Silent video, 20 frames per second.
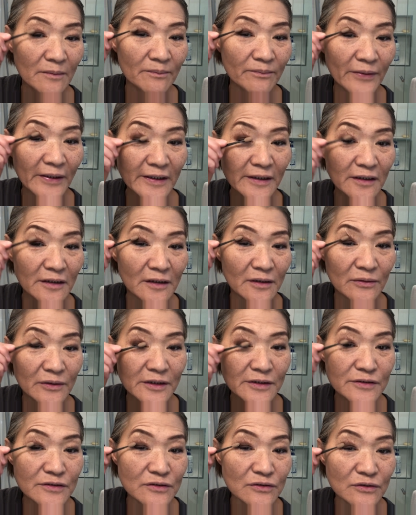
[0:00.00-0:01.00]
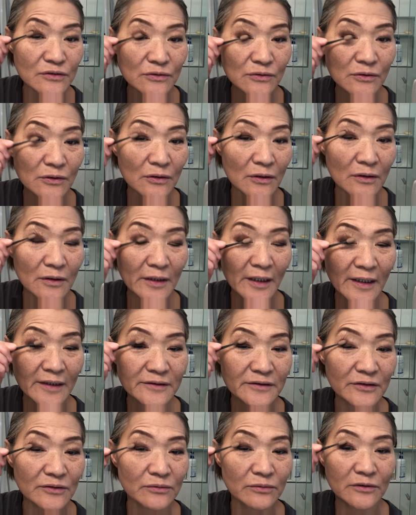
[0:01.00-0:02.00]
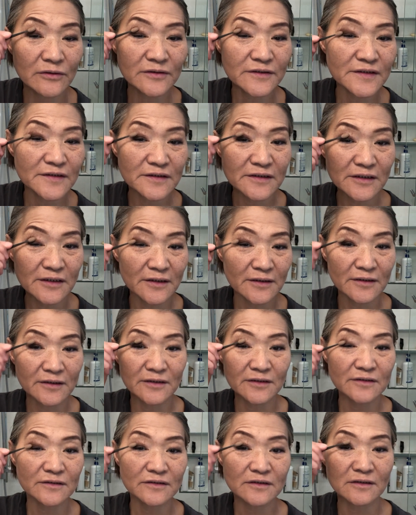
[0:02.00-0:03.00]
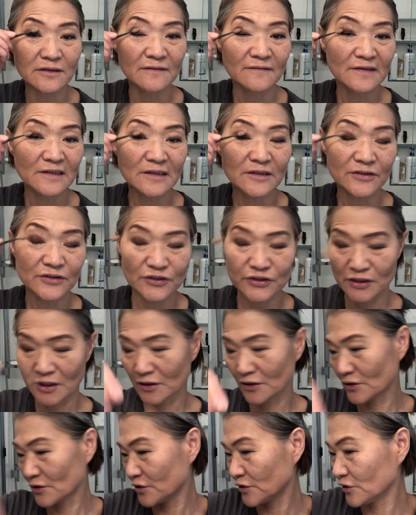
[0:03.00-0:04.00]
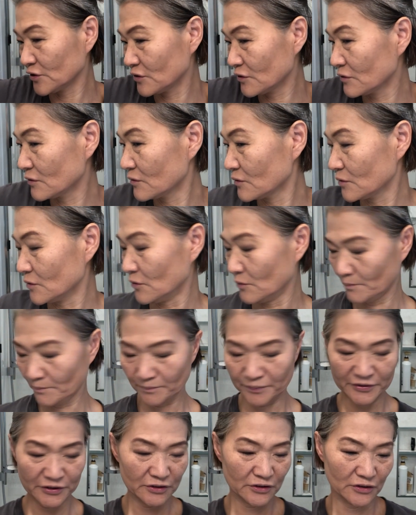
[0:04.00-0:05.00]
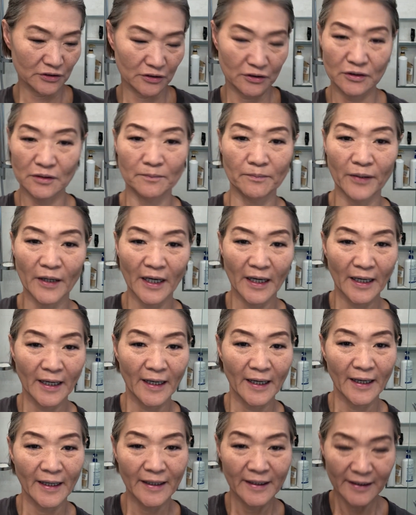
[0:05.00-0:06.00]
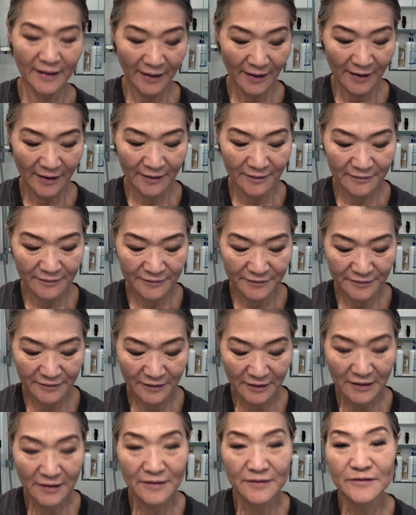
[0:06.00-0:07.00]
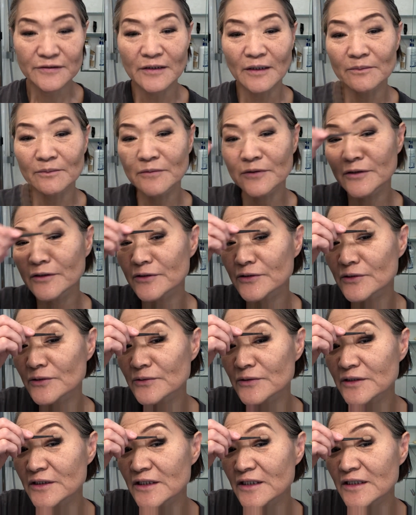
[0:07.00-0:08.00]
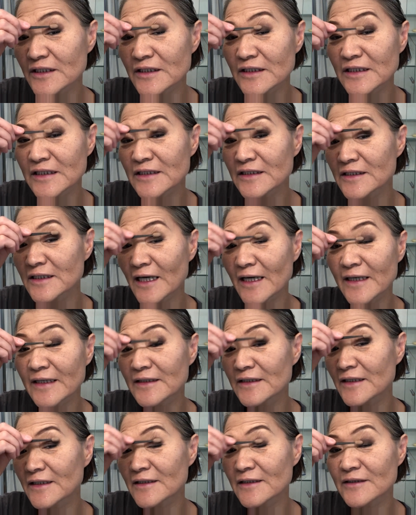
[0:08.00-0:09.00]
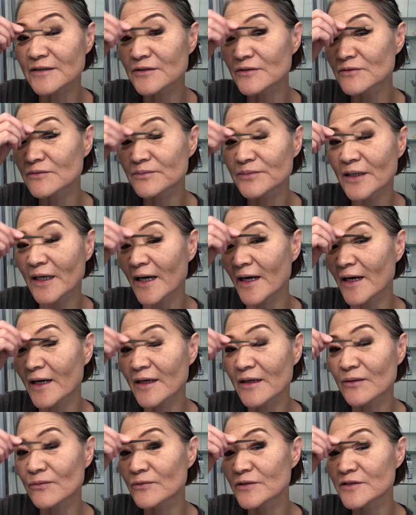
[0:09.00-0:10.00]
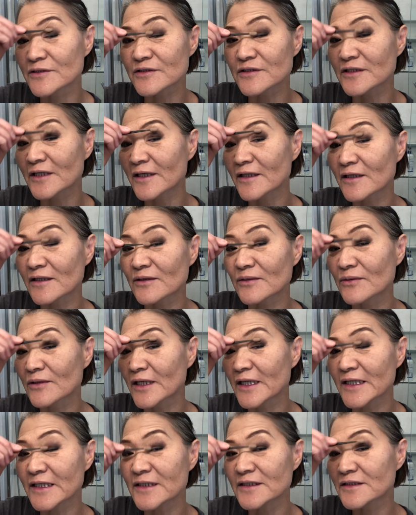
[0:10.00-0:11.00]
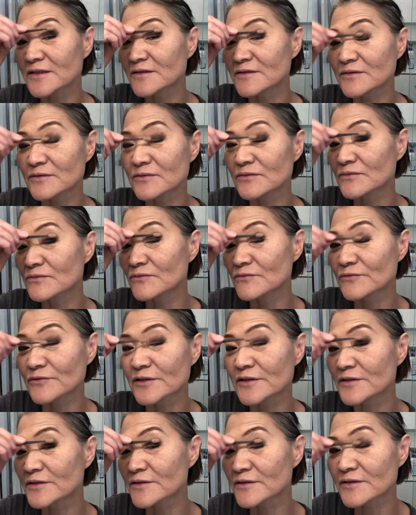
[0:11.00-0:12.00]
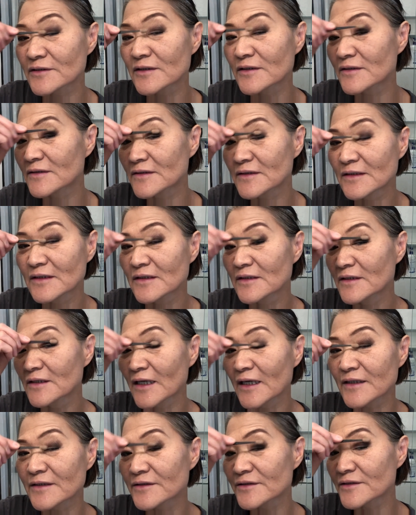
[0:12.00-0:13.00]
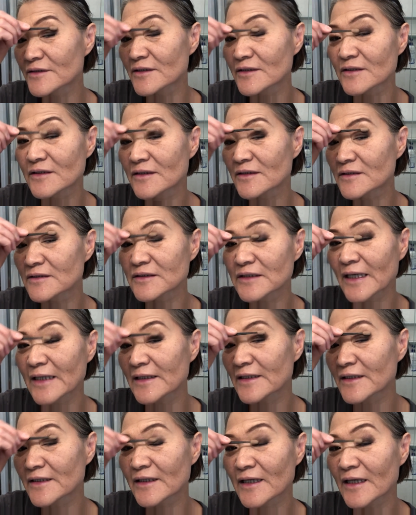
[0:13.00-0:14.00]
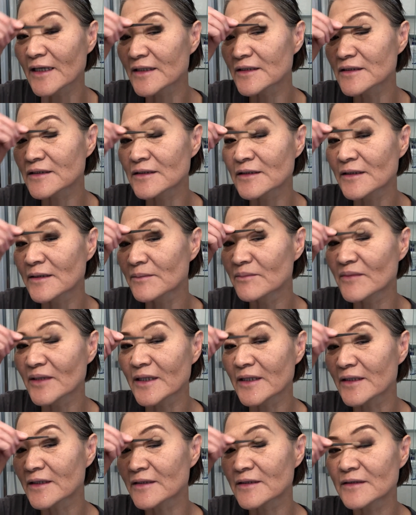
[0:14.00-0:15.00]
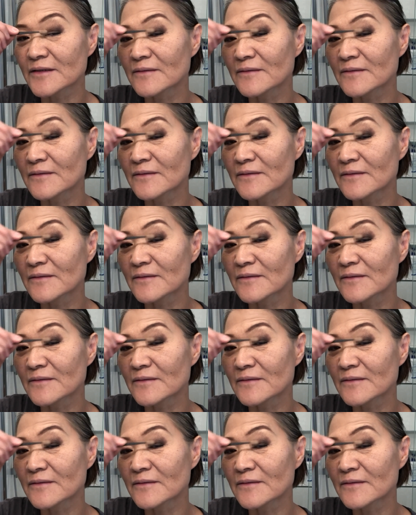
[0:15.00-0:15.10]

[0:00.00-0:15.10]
bakery store and you will see this junky big pie and some little teeny tiny little pie with decoration and delicately made.